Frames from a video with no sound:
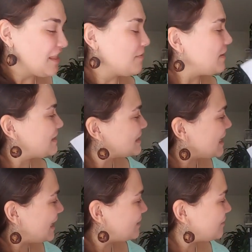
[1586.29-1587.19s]
The
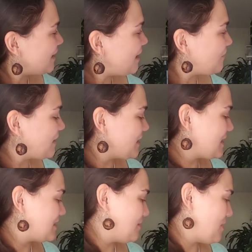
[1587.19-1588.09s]
Maasai giraffe? I
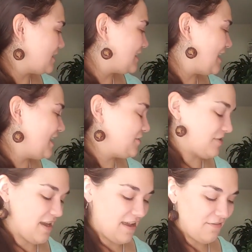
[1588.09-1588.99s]
think it's the Maasai
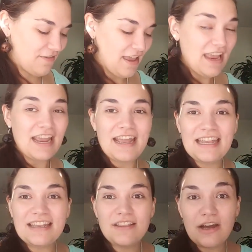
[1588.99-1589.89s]
giraffe.
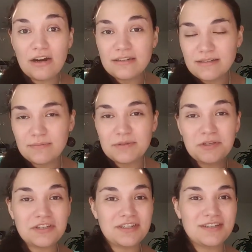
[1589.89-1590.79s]
And they are
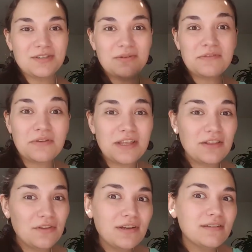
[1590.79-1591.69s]
subspecies, so even though
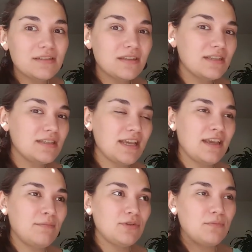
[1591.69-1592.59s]
they look the
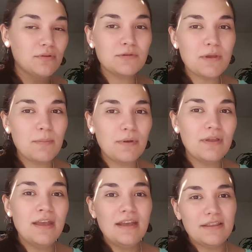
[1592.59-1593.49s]
same to most
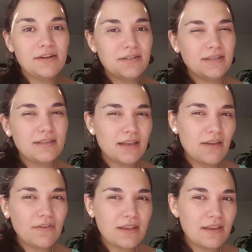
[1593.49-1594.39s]
people, there's
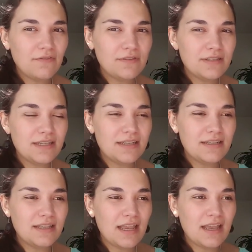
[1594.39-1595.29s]
significant
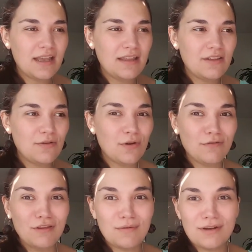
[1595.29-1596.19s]
differences, and you
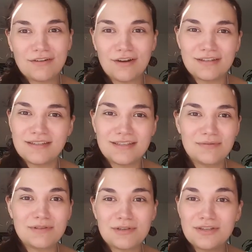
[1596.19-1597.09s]
don't really want to cross the
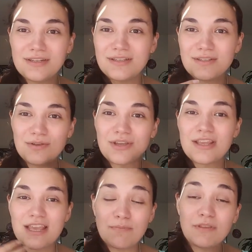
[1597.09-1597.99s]
subspecies, so you
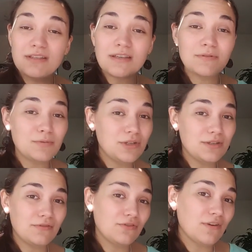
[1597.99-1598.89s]
can keep the
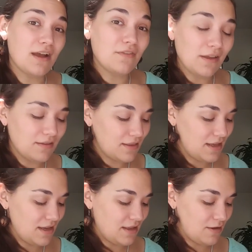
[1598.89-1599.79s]
subspecies of giraffe
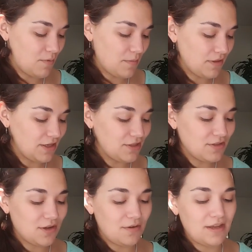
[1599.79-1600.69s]
healthy and their
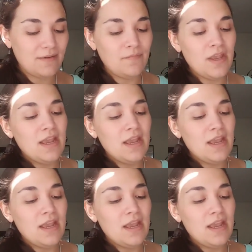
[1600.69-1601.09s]
populations going.